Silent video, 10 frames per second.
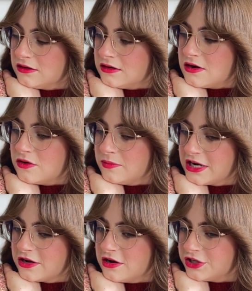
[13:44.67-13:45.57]
Oh my
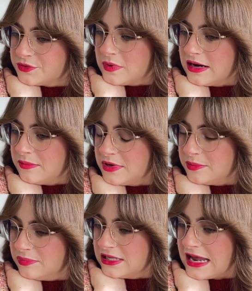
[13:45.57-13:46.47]
gosh, why am I
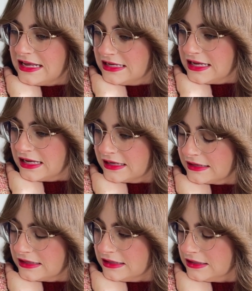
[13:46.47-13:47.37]

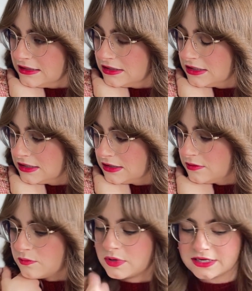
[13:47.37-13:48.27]
blanking?
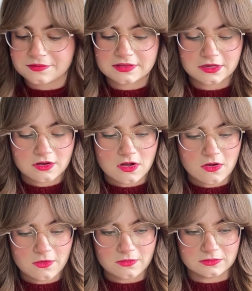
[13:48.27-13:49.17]
What is it
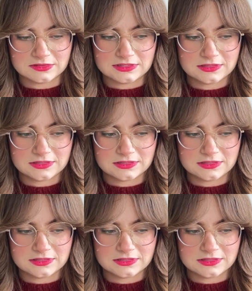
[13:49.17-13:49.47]
called?